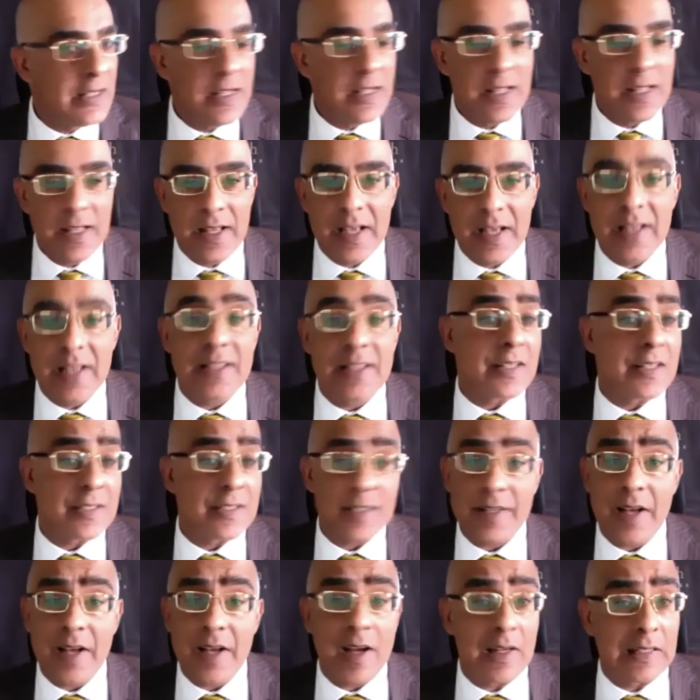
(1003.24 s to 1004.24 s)
is a
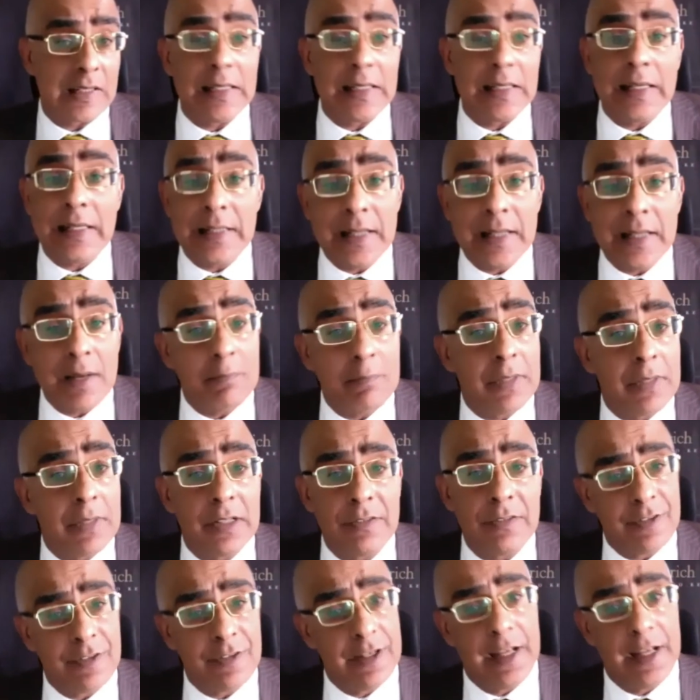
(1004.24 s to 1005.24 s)
startling number
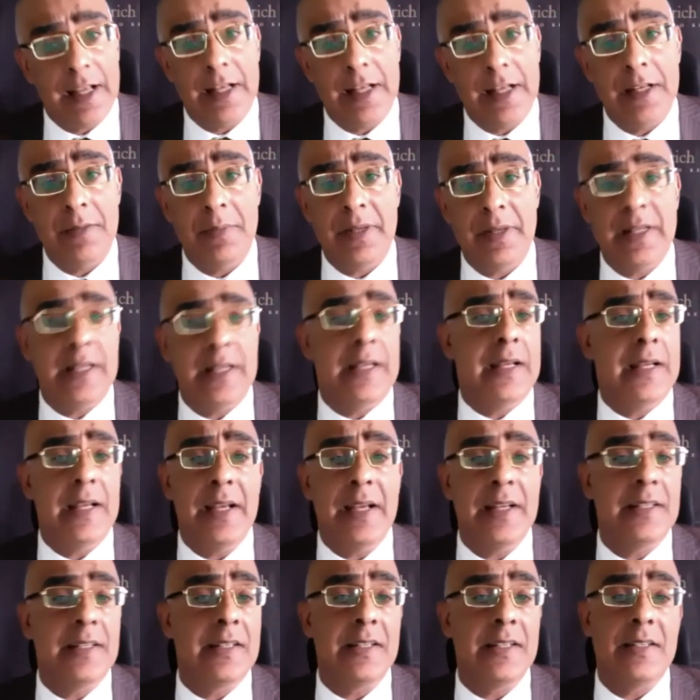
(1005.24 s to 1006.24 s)
for anybody.
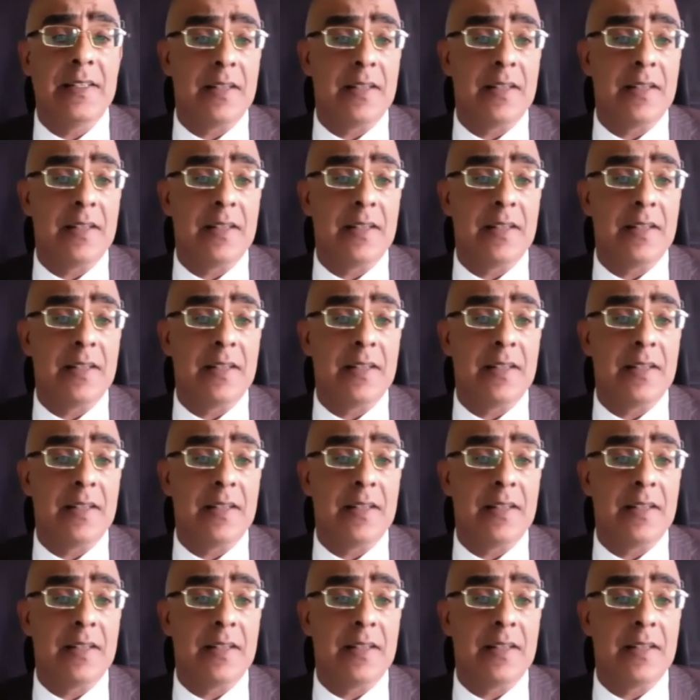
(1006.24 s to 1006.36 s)
It is a